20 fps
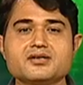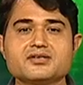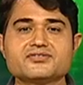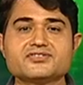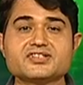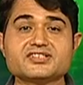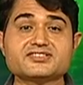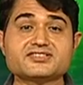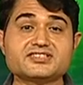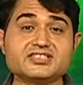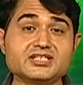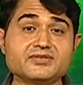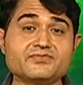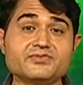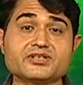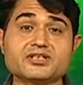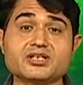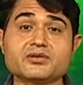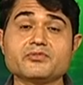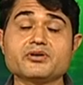The sea
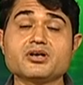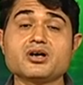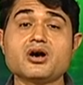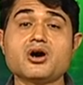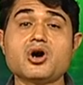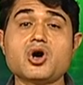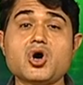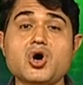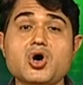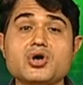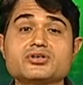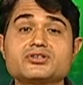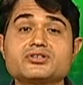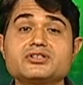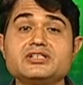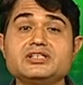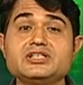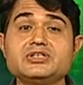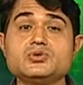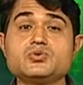became a hot
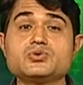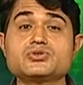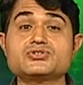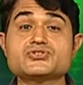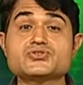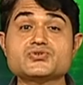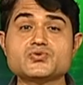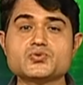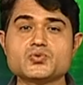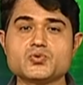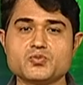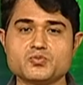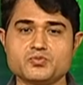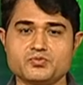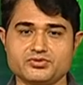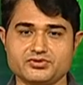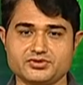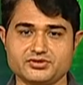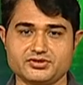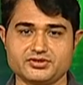dilute soup
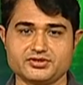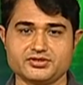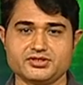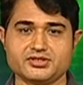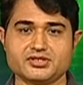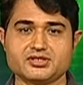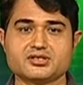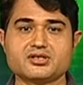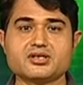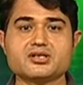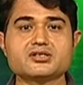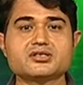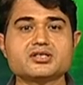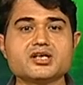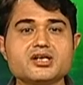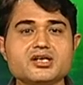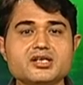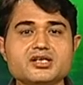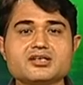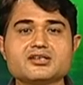
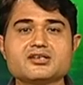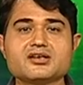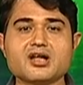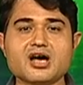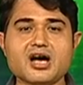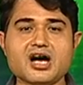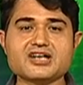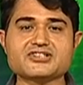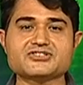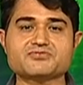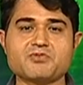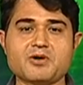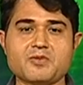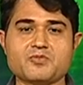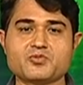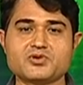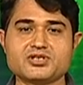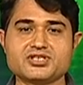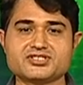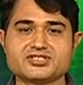containing large
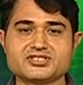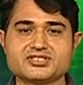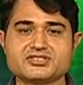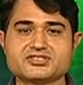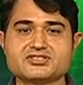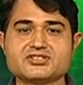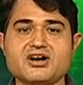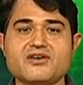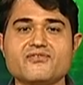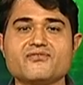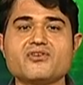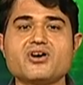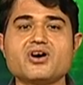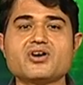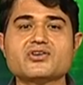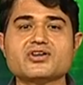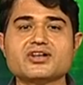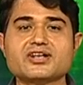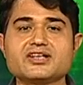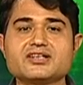populations of
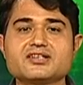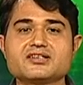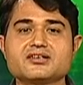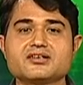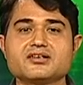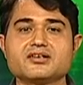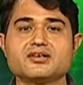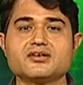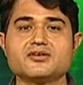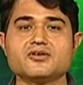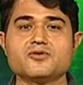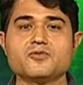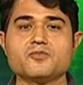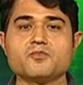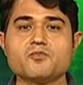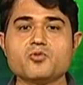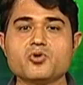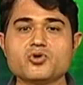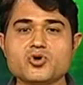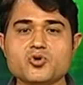organic
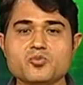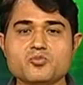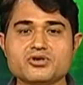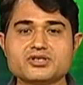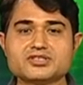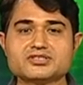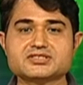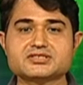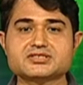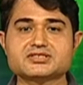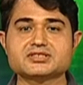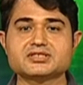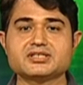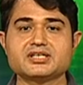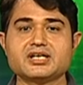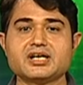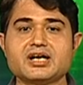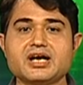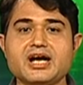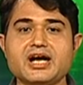monomers
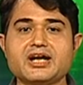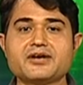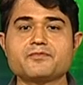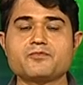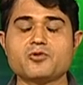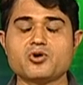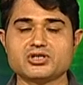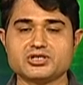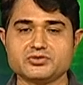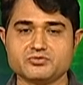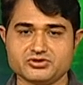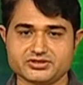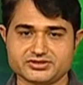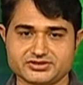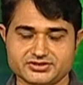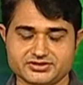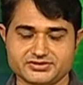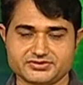and polymers.